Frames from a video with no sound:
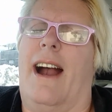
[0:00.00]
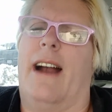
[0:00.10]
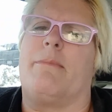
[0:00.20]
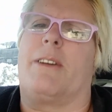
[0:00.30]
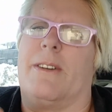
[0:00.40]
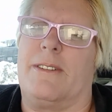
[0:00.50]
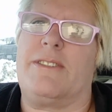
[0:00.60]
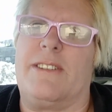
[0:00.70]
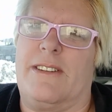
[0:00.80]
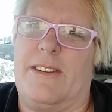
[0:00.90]
I'm good
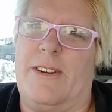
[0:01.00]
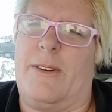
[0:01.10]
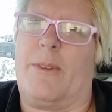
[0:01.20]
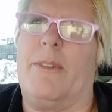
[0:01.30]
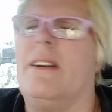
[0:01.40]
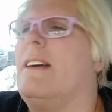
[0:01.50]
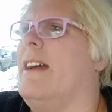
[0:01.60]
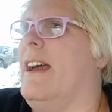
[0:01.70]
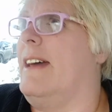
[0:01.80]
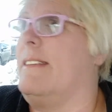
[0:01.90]
to you.
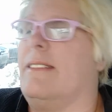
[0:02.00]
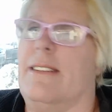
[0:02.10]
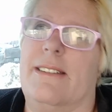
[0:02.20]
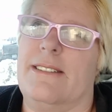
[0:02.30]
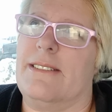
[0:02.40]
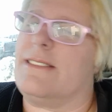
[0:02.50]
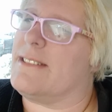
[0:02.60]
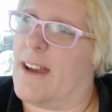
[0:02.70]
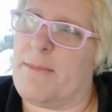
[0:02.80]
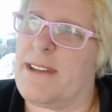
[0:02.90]
And
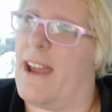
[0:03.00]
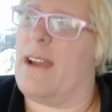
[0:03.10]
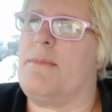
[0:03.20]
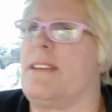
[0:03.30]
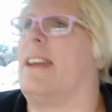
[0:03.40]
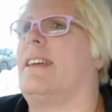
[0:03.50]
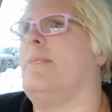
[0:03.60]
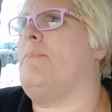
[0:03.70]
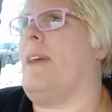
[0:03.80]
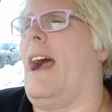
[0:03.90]
sometimes
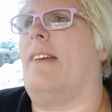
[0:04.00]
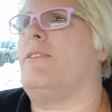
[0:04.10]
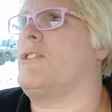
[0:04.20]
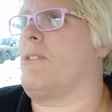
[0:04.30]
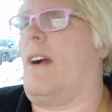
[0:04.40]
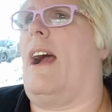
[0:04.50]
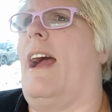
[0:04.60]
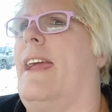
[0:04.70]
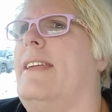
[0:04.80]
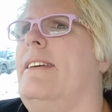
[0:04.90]
I've
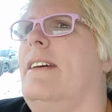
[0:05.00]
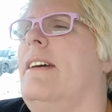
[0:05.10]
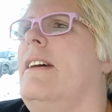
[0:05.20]
tried